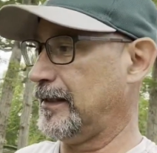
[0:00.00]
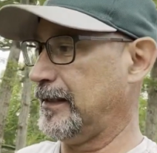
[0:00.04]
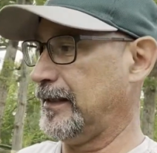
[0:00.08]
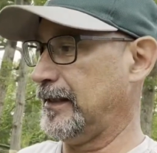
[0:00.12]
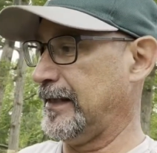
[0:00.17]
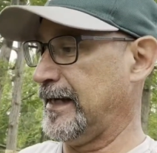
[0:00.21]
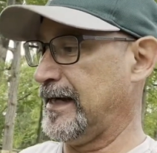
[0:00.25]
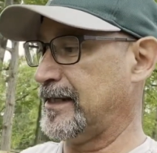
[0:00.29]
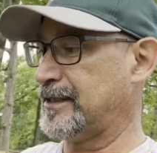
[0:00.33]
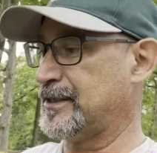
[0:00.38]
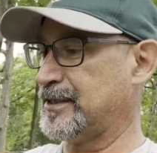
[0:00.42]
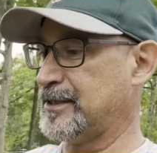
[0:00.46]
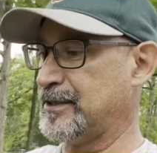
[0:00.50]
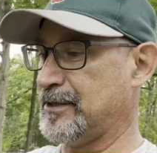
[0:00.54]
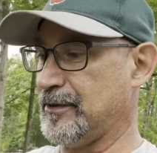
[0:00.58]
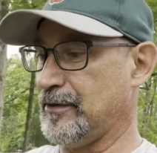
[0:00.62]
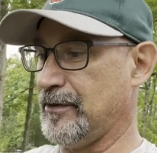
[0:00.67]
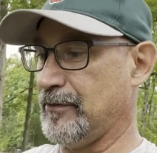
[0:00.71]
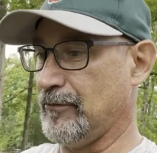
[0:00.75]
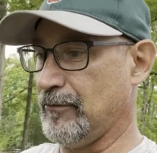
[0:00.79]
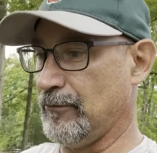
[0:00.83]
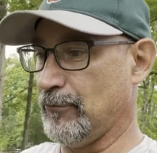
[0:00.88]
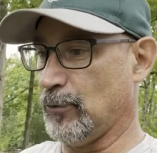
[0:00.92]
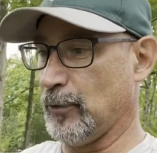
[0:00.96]
It's
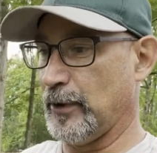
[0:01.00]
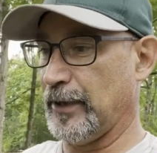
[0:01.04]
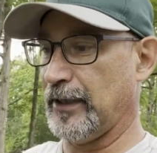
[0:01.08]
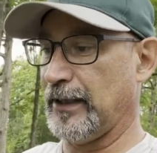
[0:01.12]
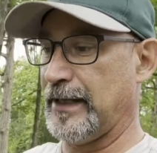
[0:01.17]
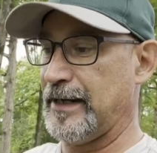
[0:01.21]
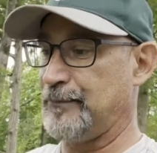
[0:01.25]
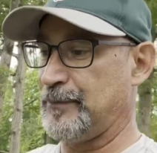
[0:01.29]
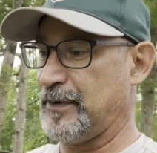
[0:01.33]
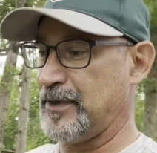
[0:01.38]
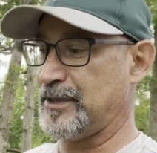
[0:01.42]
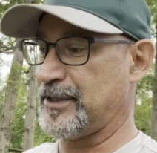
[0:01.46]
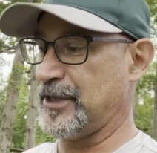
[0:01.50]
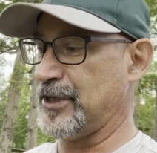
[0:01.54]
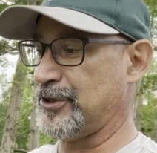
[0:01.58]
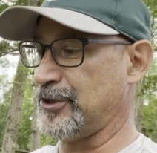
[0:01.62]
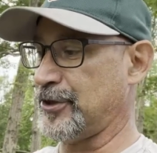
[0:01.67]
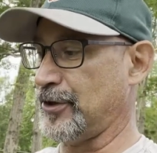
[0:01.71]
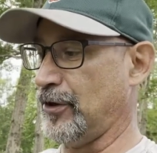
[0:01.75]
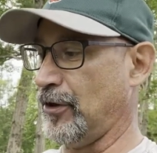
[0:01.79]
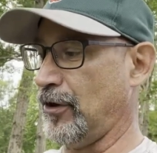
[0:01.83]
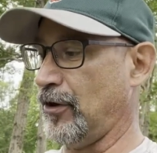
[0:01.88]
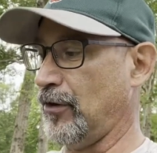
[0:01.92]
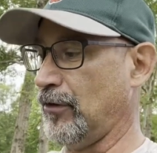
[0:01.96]
really
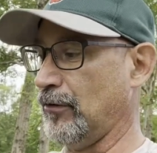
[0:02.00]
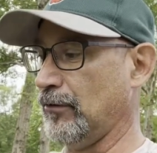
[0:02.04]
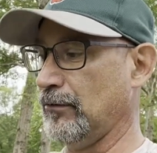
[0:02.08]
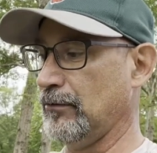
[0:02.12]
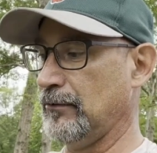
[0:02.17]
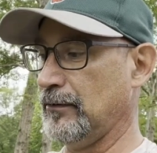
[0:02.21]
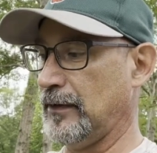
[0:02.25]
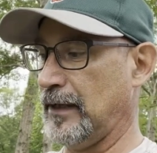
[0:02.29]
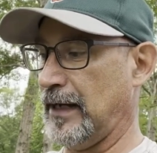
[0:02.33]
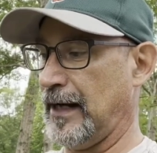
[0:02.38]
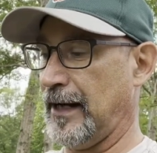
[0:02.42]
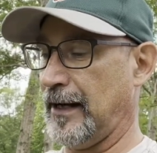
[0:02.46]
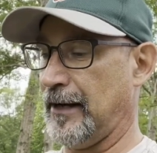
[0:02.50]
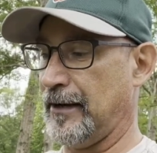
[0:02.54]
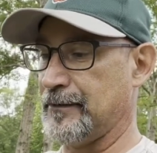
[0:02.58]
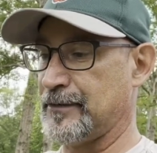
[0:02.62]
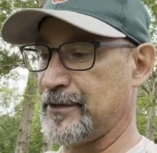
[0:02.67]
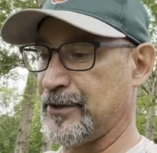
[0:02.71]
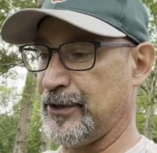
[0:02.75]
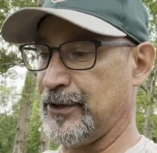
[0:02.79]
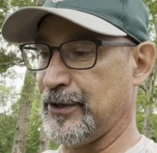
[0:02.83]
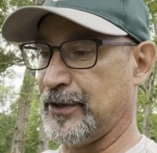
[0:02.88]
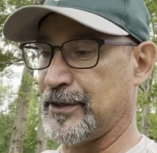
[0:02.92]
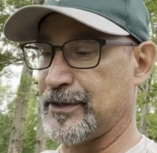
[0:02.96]
positional,
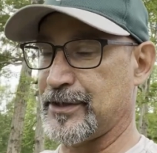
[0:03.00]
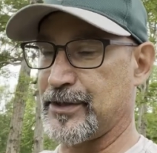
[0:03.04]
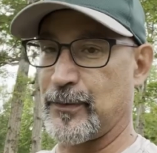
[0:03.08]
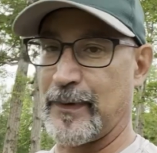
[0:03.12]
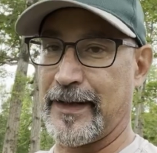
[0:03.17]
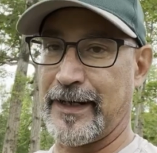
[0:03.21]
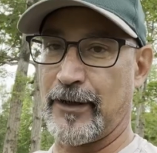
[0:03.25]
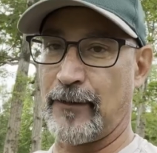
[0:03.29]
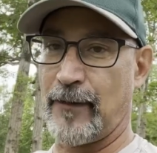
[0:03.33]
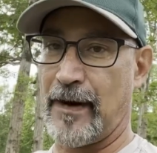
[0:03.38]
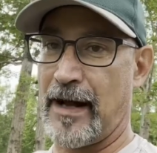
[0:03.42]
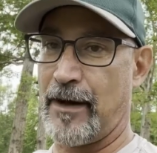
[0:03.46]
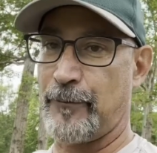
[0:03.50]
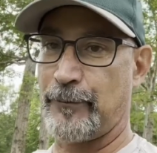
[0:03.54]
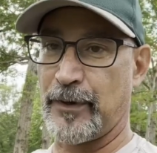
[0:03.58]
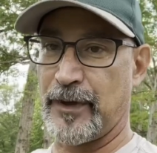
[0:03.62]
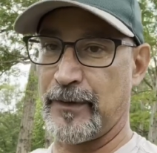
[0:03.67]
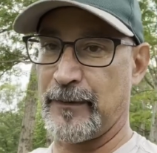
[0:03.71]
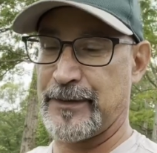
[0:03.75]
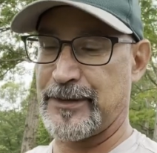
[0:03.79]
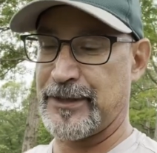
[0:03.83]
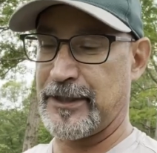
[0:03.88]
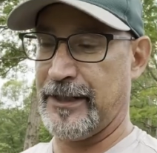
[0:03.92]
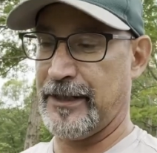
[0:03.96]
so you can swing it around
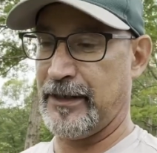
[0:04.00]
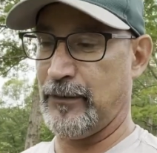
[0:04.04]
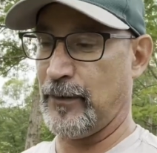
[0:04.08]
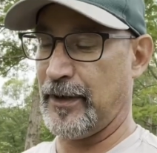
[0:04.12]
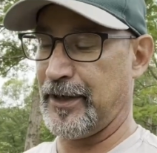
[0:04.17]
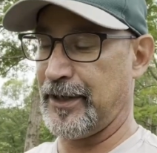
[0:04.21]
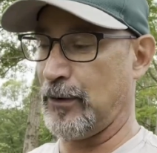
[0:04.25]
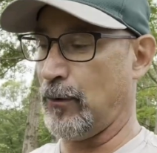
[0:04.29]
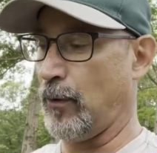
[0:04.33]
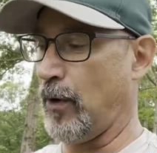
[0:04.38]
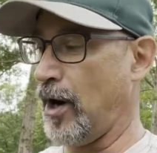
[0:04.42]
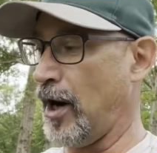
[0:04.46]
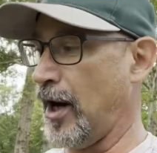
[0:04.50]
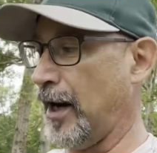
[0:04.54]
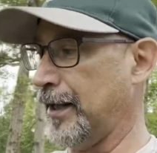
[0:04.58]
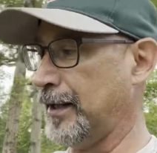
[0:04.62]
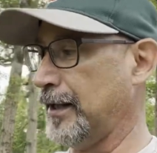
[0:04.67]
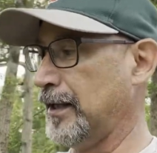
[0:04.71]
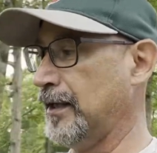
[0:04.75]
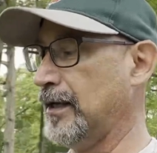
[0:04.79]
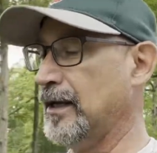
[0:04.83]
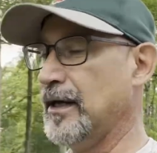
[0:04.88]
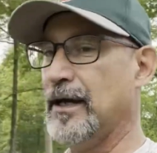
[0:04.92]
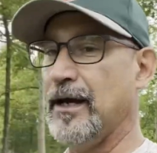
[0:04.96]
pretty much anywhere you want.
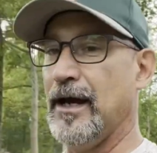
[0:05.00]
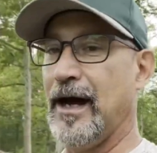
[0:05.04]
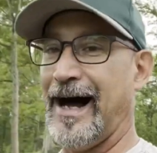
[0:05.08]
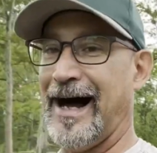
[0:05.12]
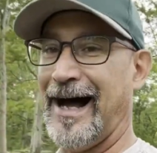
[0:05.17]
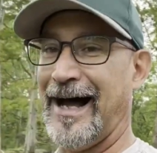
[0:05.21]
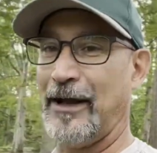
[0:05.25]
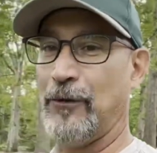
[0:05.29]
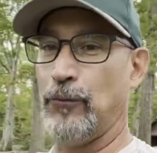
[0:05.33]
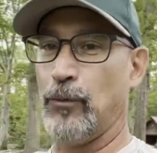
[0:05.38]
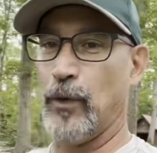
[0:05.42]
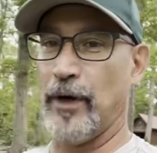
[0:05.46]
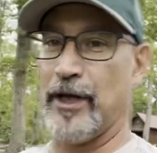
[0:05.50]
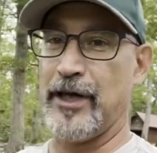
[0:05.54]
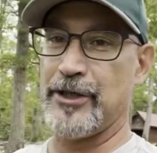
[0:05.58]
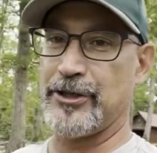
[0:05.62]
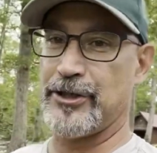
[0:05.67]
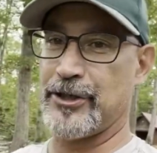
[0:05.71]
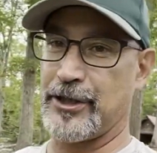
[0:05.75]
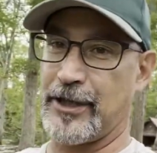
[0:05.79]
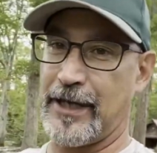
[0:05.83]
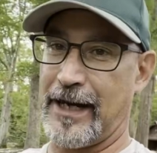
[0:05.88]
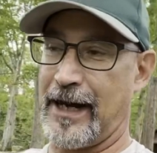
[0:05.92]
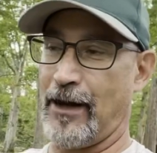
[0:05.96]
I wish,
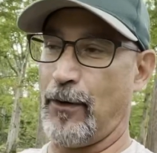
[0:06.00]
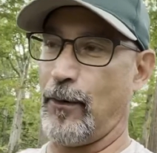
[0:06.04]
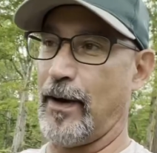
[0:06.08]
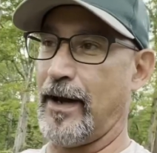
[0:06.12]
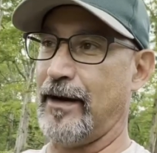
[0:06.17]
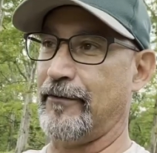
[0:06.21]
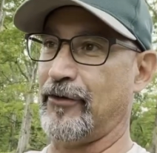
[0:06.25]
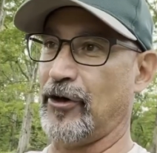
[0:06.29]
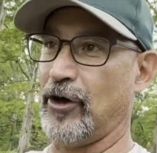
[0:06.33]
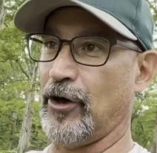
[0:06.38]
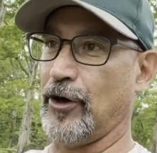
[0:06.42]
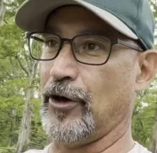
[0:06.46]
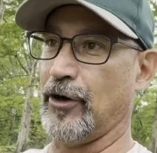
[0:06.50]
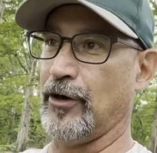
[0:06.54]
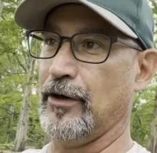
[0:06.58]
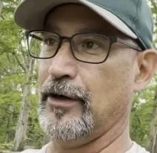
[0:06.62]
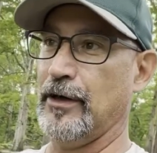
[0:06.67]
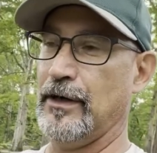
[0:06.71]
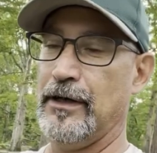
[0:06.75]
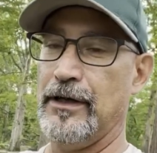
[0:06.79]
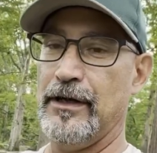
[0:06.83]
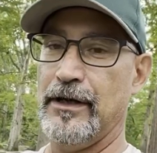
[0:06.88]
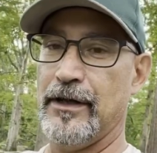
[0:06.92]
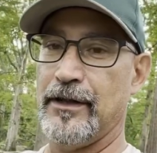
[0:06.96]
however,
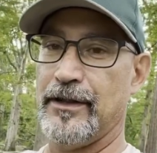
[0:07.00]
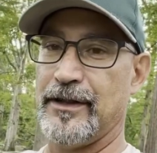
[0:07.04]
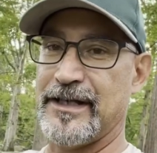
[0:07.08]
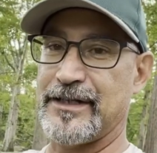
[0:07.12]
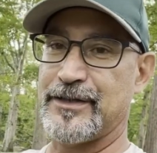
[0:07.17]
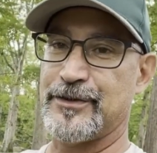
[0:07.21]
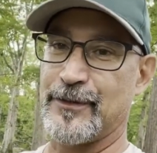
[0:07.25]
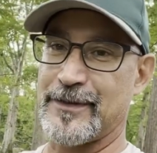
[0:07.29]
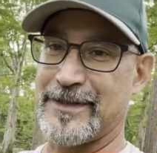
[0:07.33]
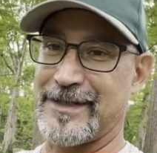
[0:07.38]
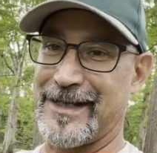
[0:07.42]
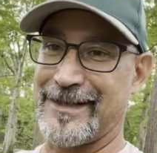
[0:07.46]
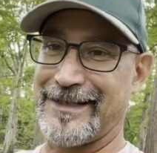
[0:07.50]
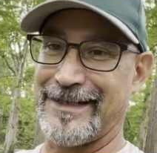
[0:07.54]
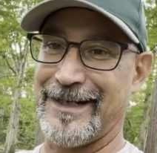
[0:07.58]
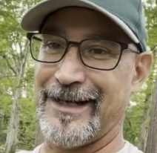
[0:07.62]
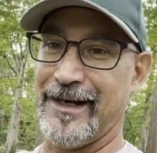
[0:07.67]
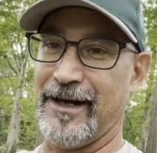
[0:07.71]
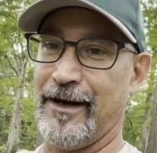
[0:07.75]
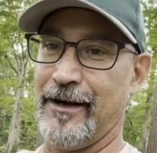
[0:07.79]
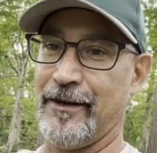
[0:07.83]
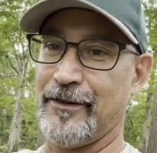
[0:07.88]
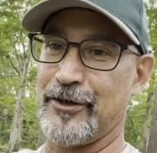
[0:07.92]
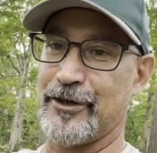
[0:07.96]
this was on the
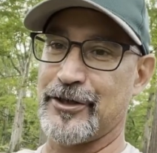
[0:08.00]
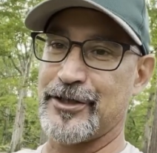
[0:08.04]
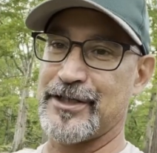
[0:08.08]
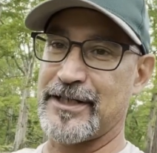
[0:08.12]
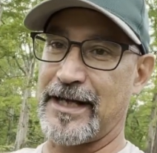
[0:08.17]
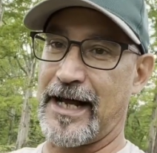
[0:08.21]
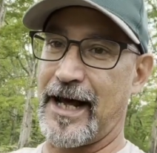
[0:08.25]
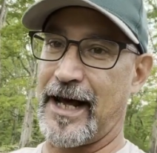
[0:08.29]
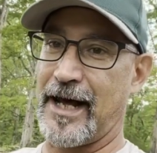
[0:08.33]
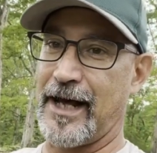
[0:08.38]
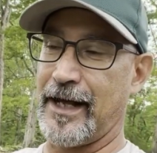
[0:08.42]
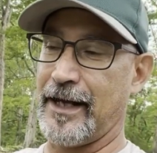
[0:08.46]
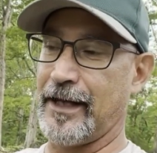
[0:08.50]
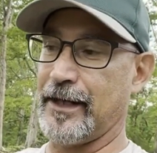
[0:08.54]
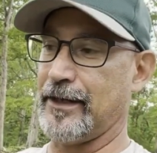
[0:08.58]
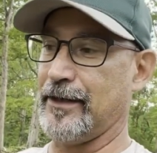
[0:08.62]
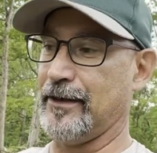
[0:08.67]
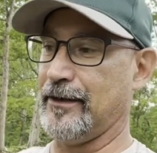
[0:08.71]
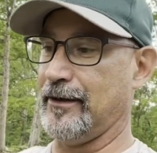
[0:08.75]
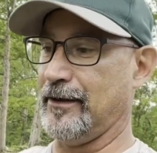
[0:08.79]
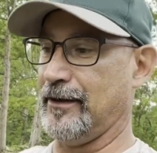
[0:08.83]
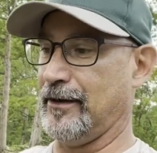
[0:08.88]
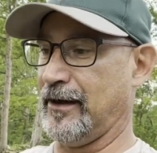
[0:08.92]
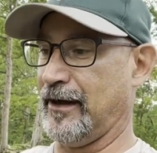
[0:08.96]
other side
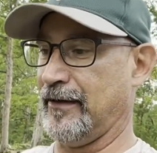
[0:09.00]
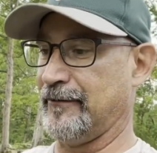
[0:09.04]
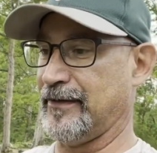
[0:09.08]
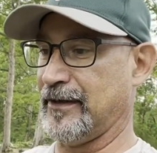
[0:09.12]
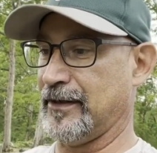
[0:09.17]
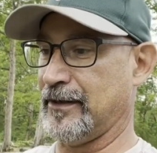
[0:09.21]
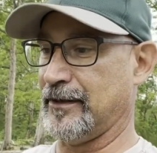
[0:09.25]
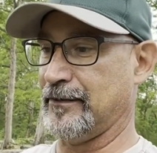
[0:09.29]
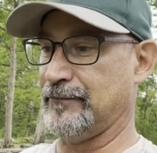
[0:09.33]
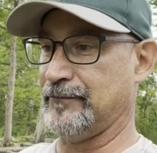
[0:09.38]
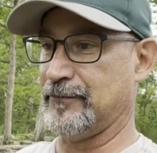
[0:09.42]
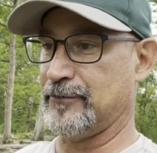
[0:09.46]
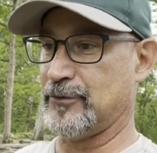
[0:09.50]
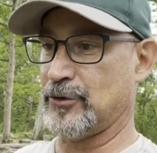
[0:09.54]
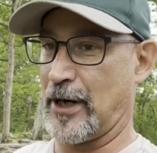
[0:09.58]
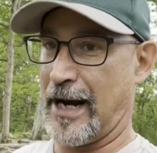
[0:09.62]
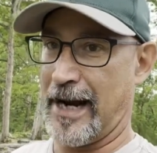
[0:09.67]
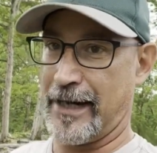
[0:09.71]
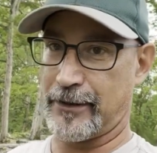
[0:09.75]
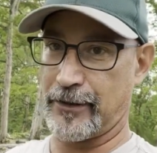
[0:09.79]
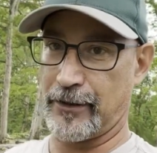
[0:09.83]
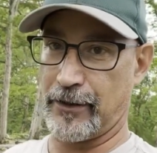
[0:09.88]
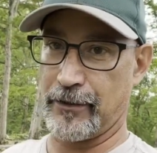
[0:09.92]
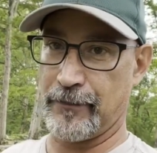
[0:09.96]
of the
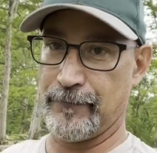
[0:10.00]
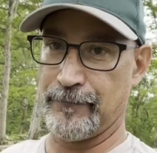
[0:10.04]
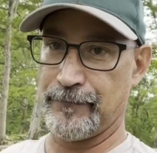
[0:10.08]
tractor.